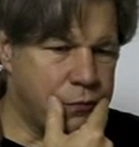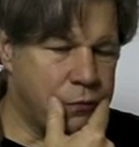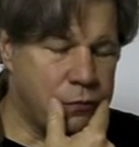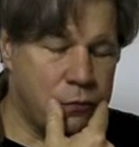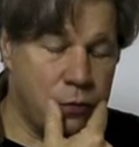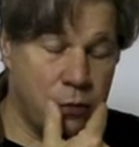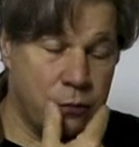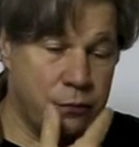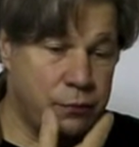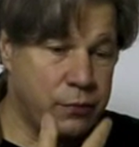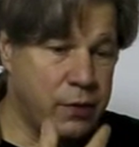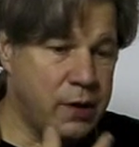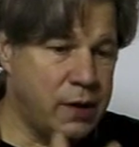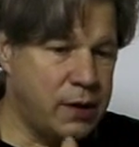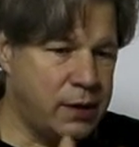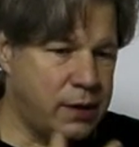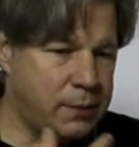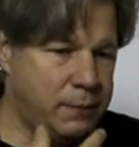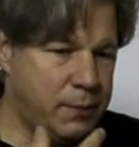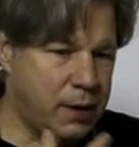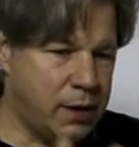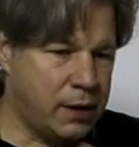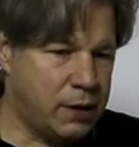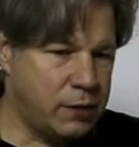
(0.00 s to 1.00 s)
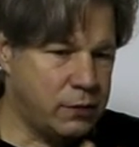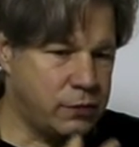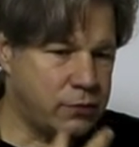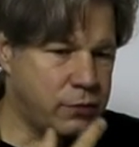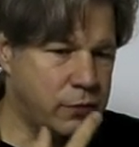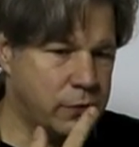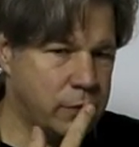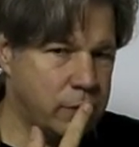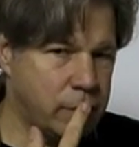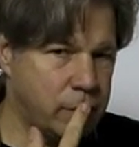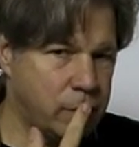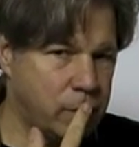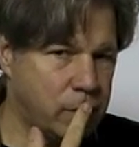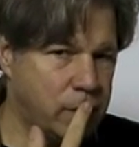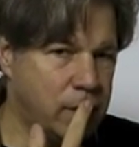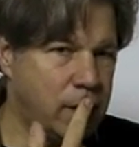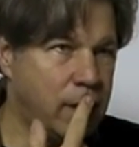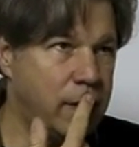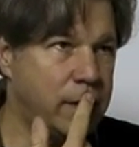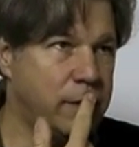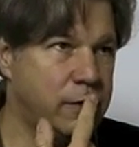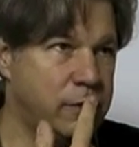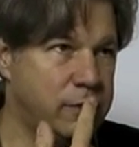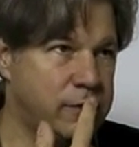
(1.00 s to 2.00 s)
really making sure that we're
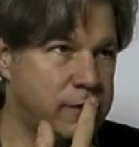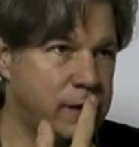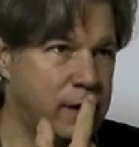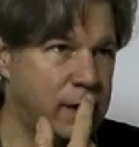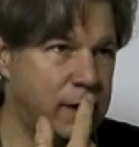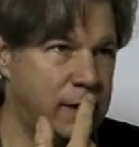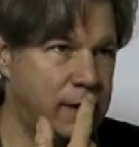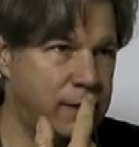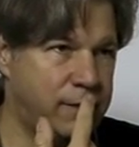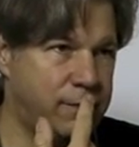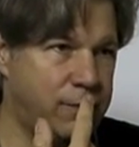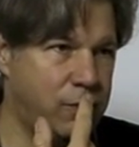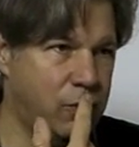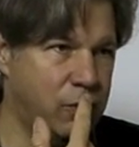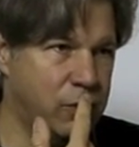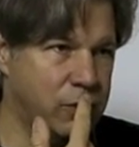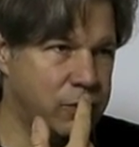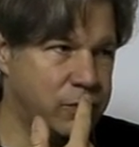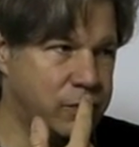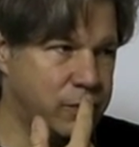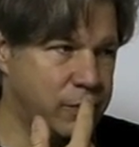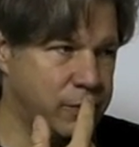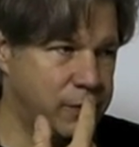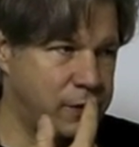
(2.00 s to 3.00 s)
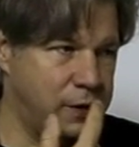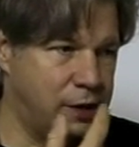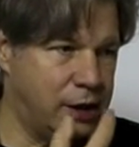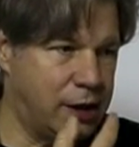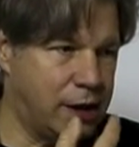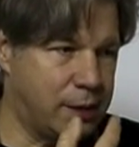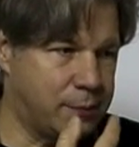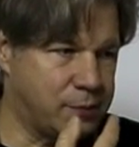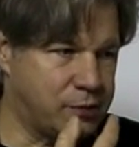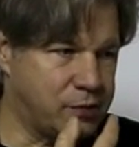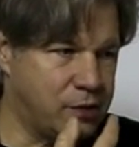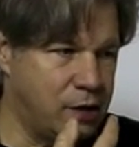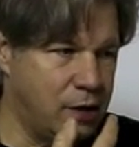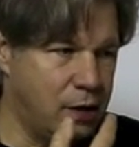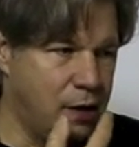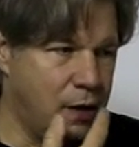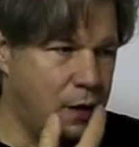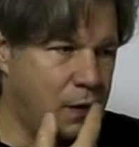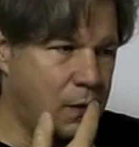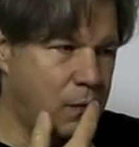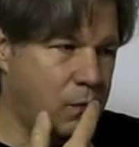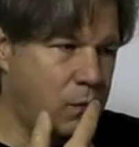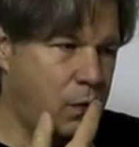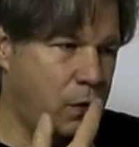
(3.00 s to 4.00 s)
not using any force with the lips.
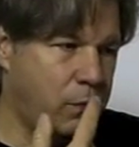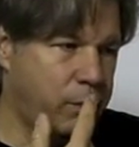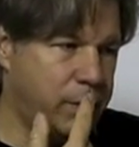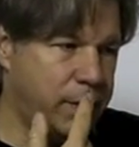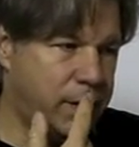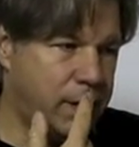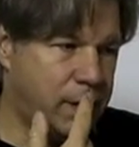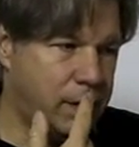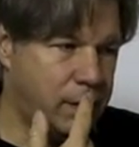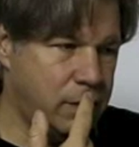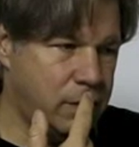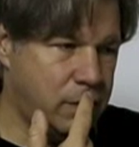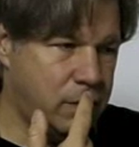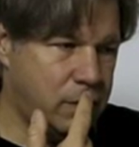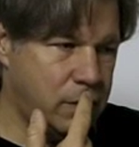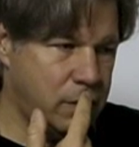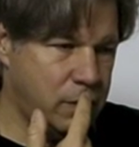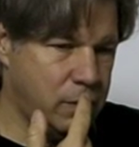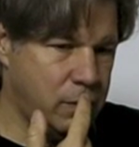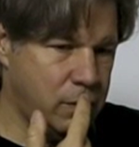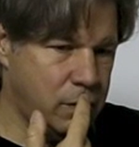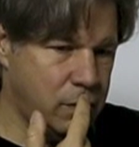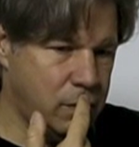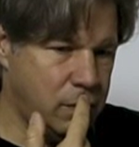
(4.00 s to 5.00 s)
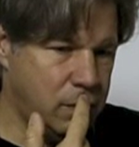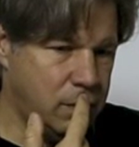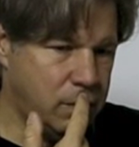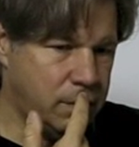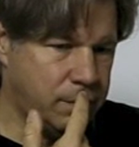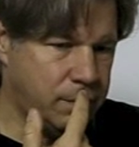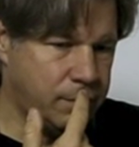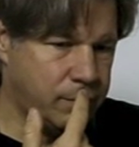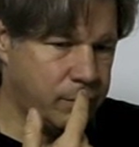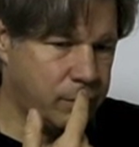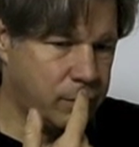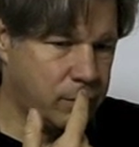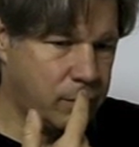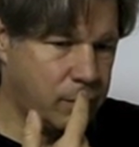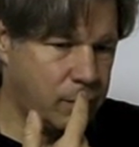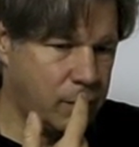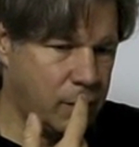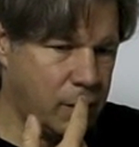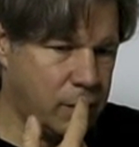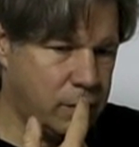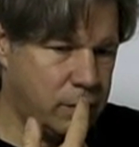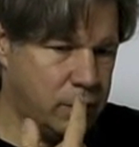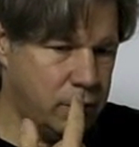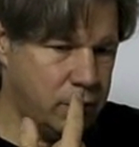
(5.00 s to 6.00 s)
What we can do
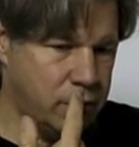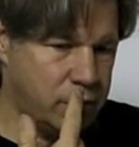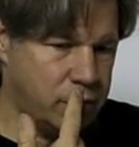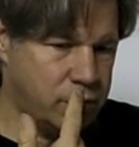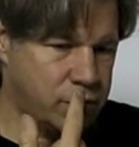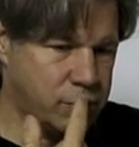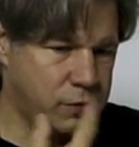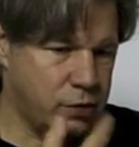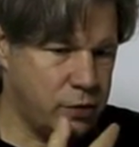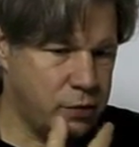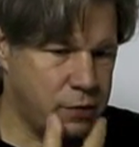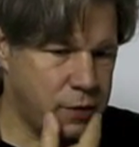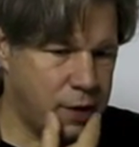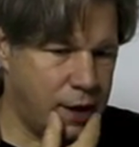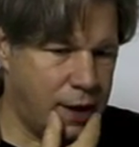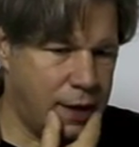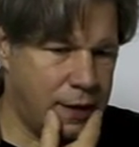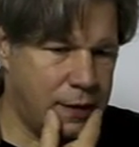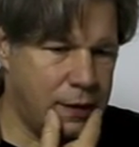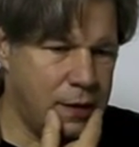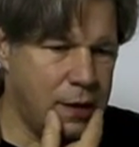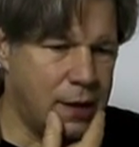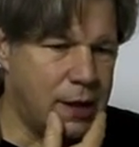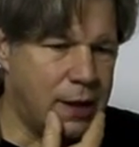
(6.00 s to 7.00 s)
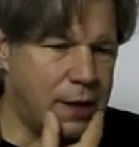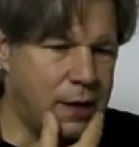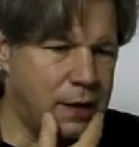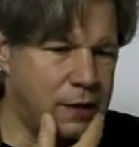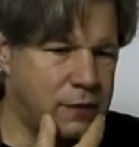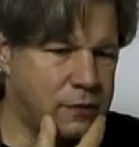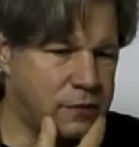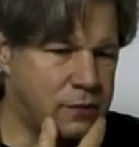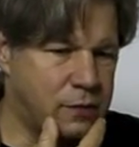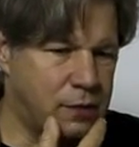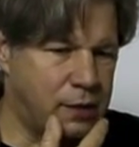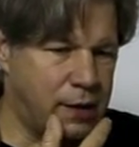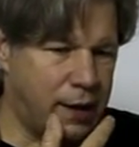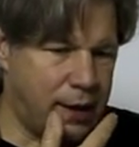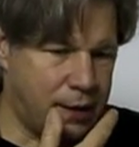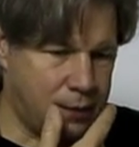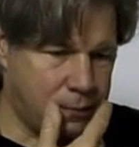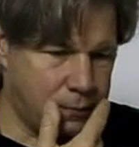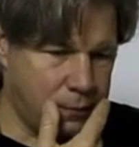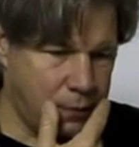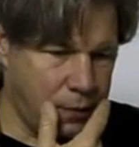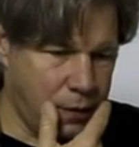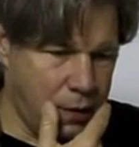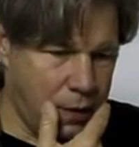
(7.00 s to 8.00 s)
to ensure that is to
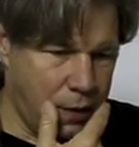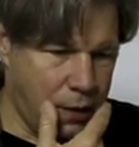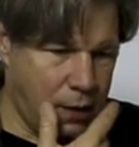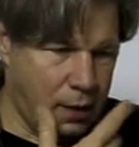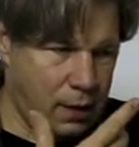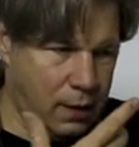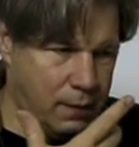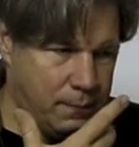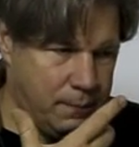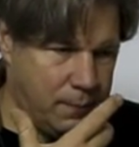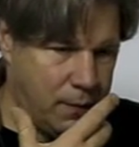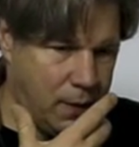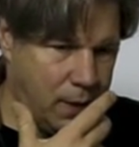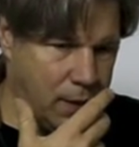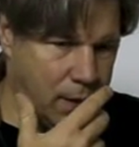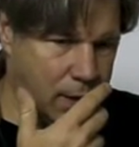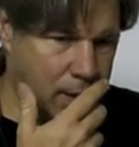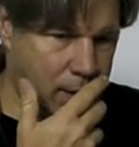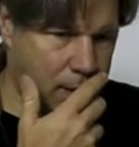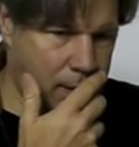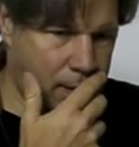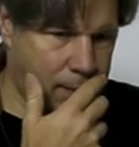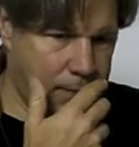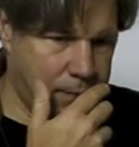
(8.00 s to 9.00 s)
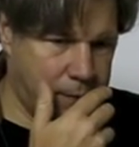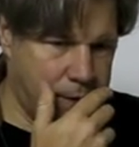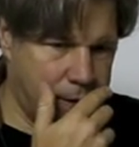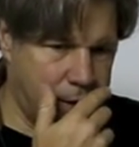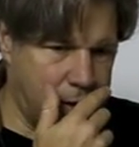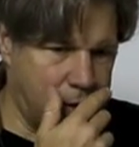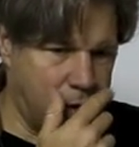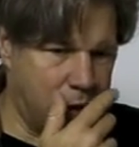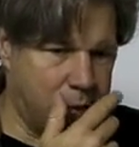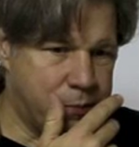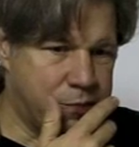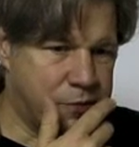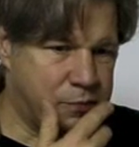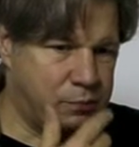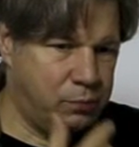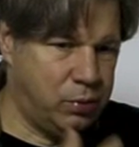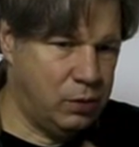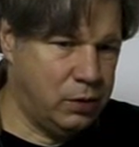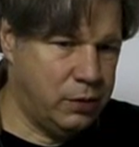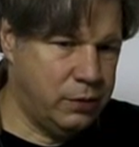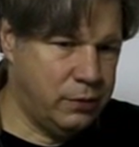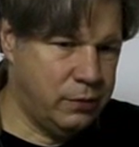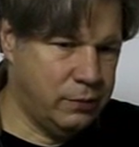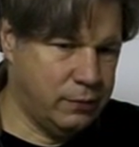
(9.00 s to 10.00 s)
let the lips
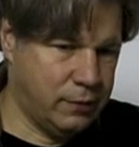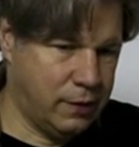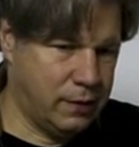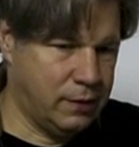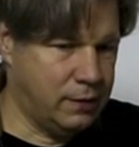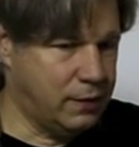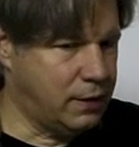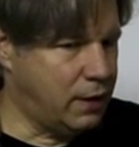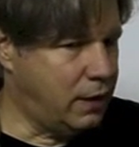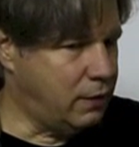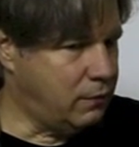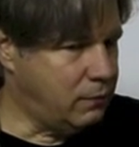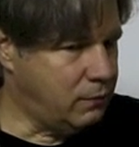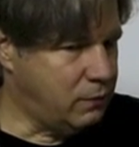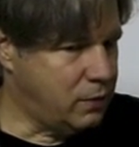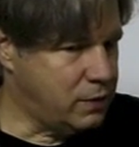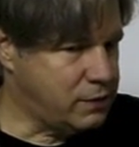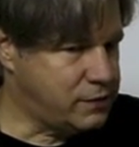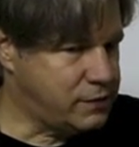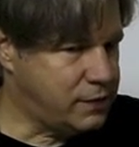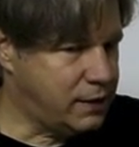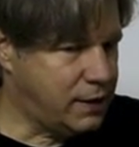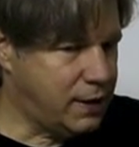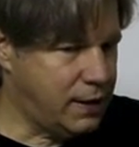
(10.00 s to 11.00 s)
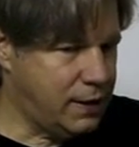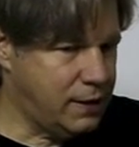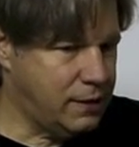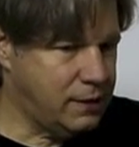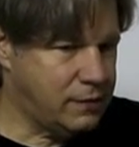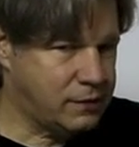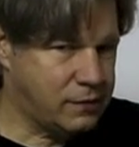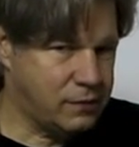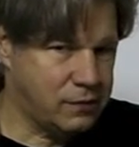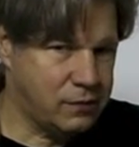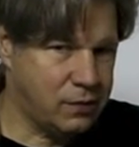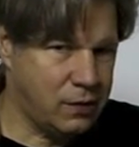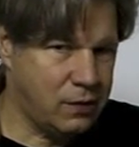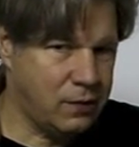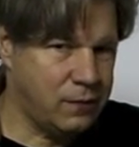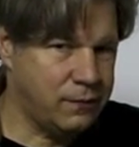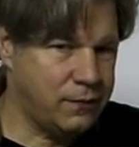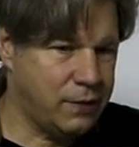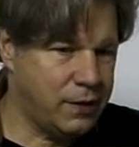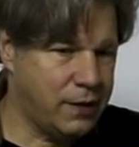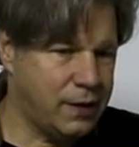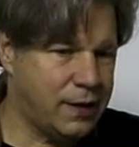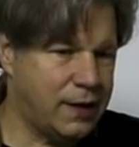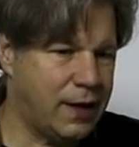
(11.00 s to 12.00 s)
balloon. Now, once again, this is all
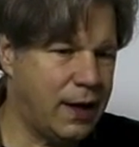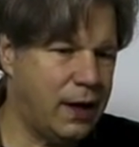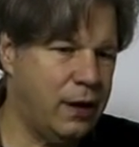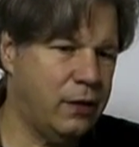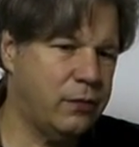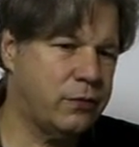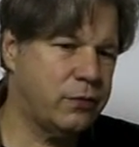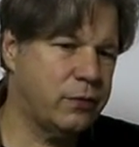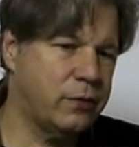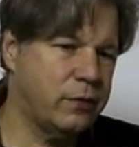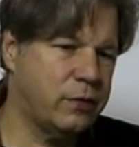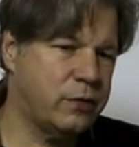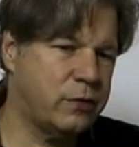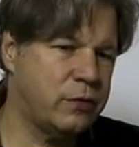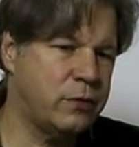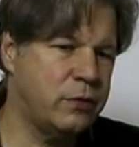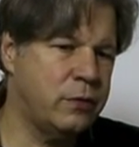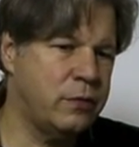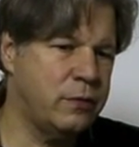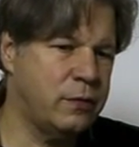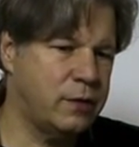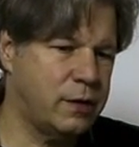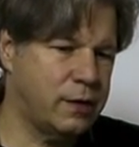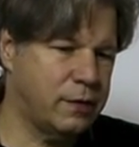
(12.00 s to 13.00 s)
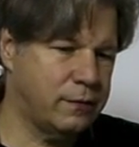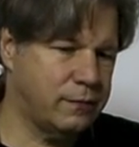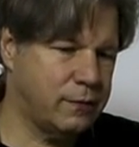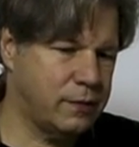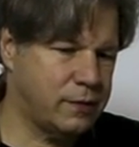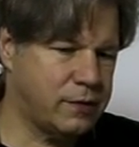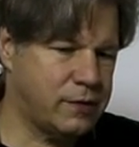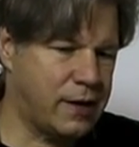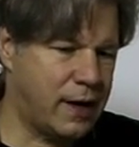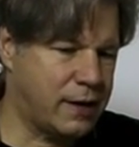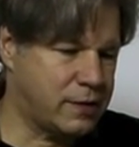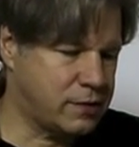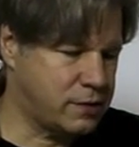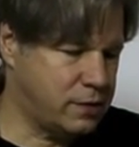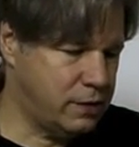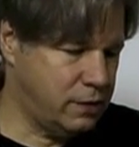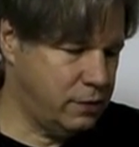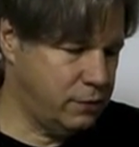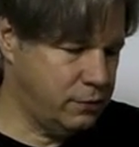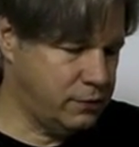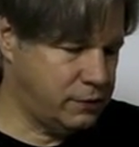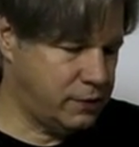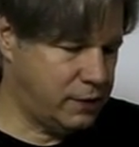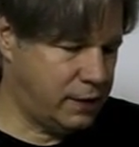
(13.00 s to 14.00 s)
very counterintuitive. It actually
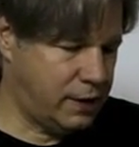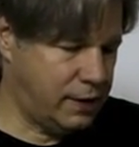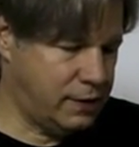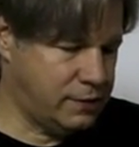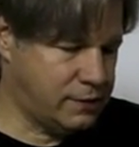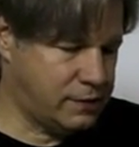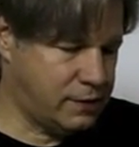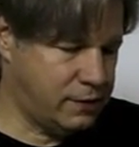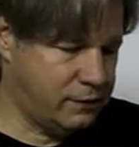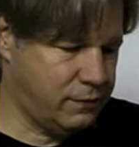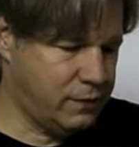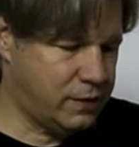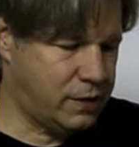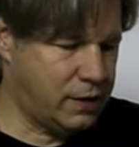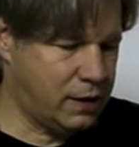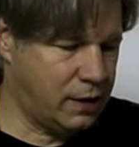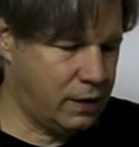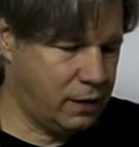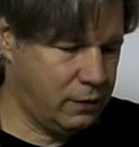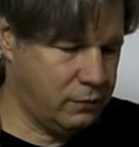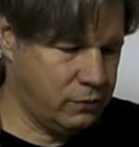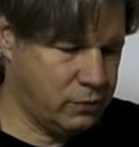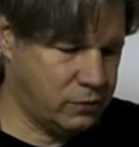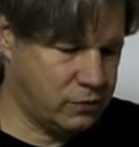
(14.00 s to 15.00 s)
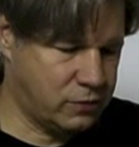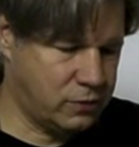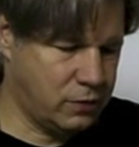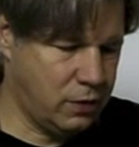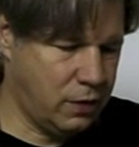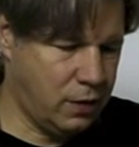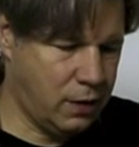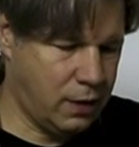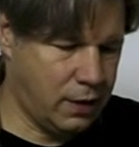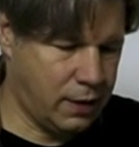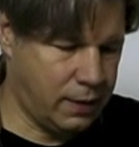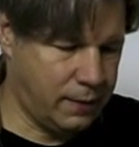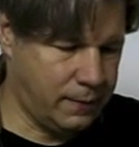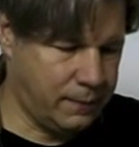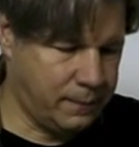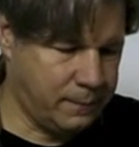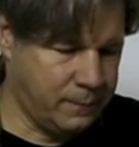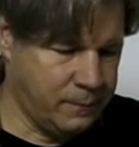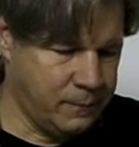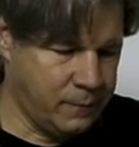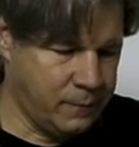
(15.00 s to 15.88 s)
goes against everything I was taught.